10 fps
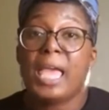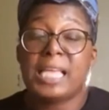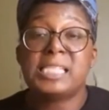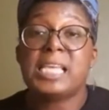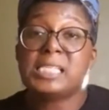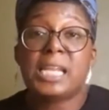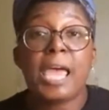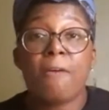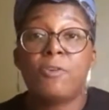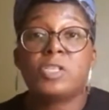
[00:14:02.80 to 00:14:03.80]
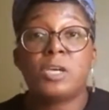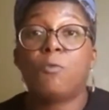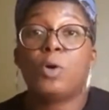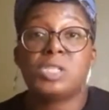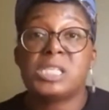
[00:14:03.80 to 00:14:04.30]
It takes an average of,
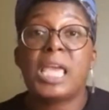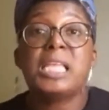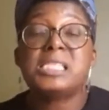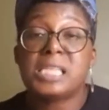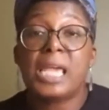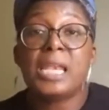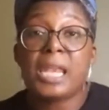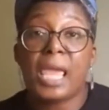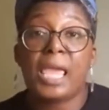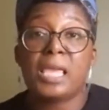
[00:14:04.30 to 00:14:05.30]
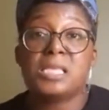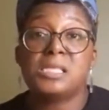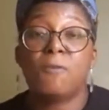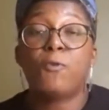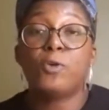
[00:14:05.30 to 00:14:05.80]
we'll say, 10
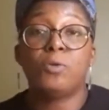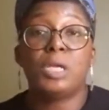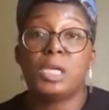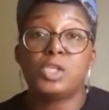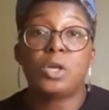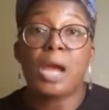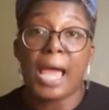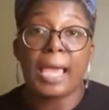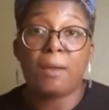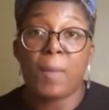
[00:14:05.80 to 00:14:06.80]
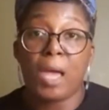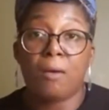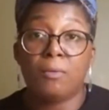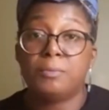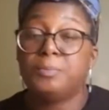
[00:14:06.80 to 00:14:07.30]
days for you to get your item
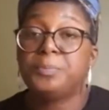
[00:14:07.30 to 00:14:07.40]
out,